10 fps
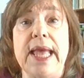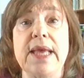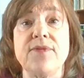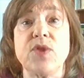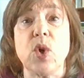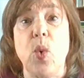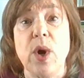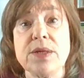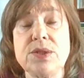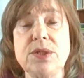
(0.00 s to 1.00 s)
if the
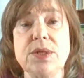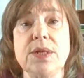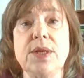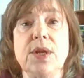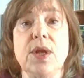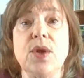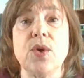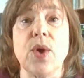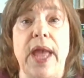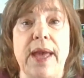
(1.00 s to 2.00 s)
question
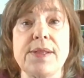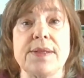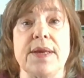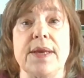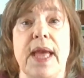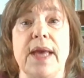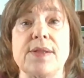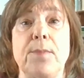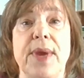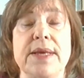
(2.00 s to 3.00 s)
you're asking as
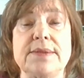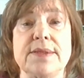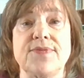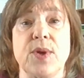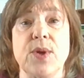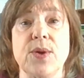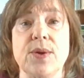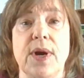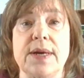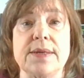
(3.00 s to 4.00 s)
a basis for
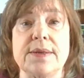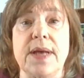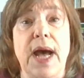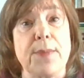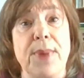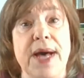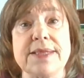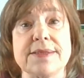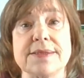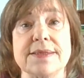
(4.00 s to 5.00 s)
your
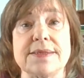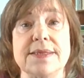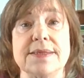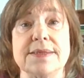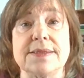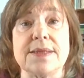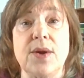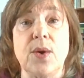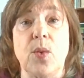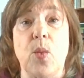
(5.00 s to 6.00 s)
hypothesis is,
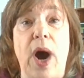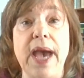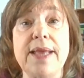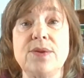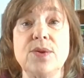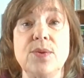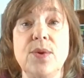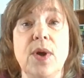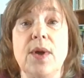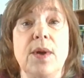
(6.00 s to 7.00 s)
why do
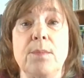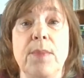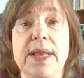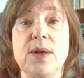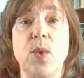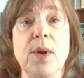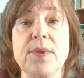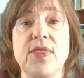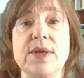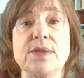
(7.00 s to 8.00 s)
men and
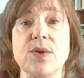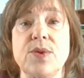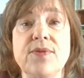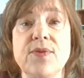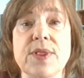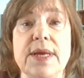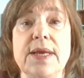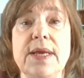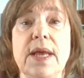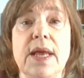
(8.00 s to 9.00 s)
women think so
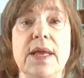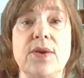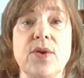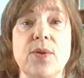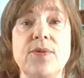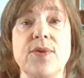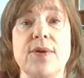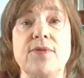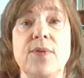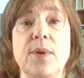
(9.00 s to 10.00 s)
differently in terms
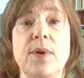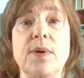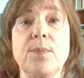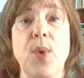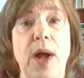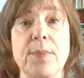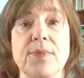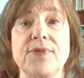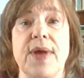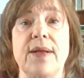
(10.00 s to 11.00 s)
of problem
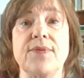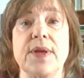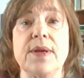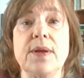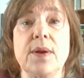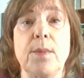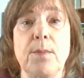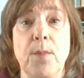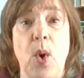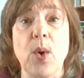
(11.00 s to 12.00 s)
solving
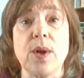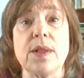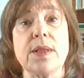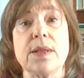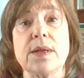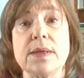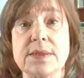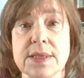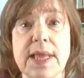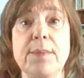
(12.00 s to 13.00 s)
moral
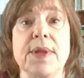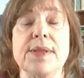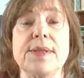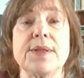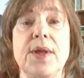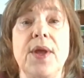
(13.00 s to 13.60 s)
dilemmas?